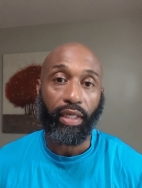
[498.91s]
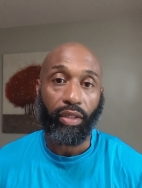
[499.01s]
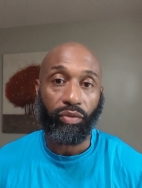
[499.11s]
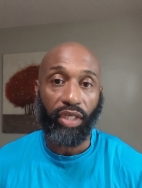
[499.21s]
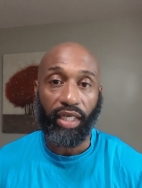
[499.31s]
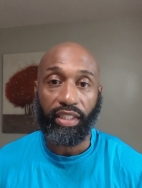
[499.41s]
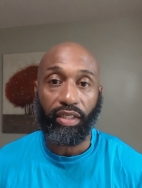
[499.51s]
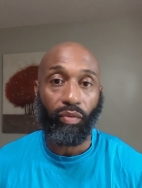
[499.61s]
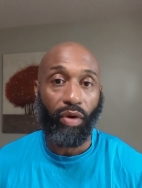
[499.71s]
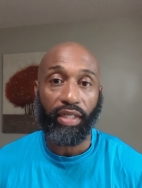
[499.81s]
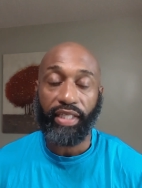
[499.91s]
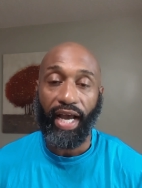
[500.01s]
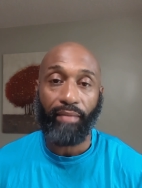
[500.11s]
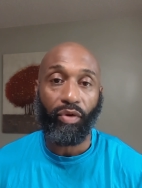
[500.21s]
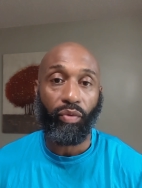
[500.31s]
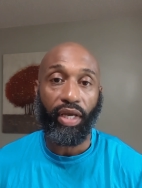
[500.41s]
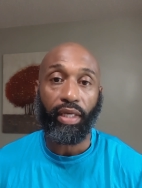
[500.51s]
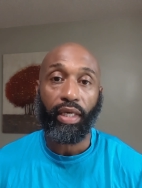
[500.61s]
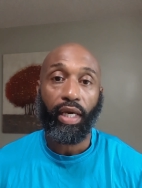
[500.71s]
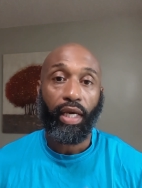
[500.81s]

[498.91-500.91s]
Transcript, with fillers: You touching it one time a week,